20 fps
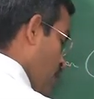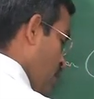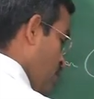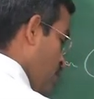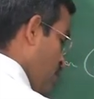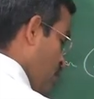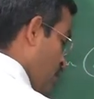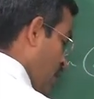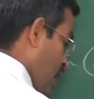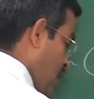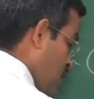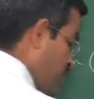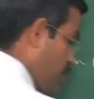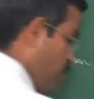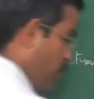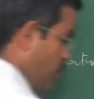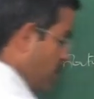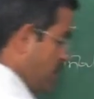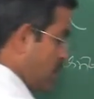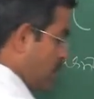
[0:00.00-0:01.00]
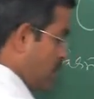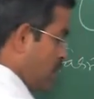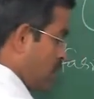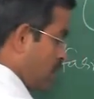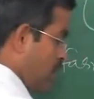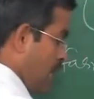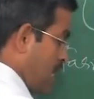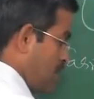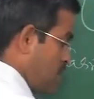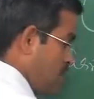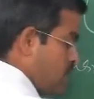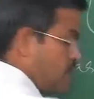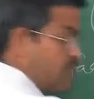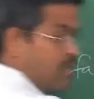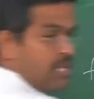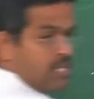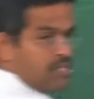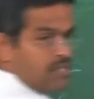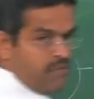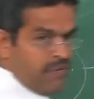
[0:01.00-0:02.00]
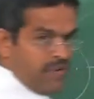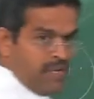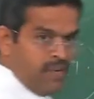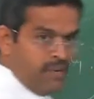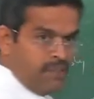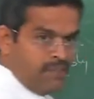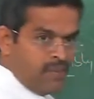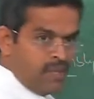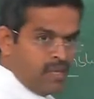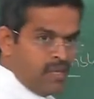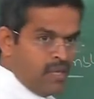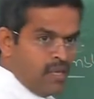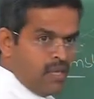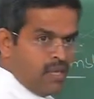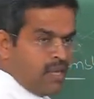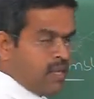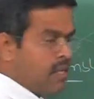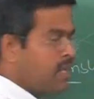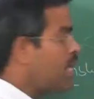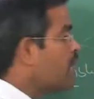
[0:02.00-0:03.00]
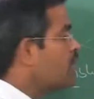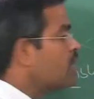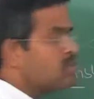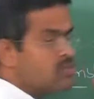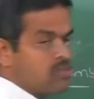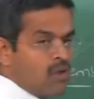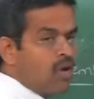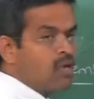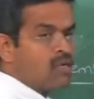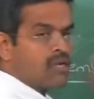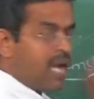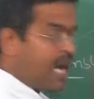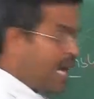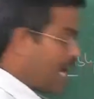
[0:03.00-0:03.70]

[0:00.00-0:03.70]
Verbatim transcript: in the transport in the translation degrees of freedom. Let us not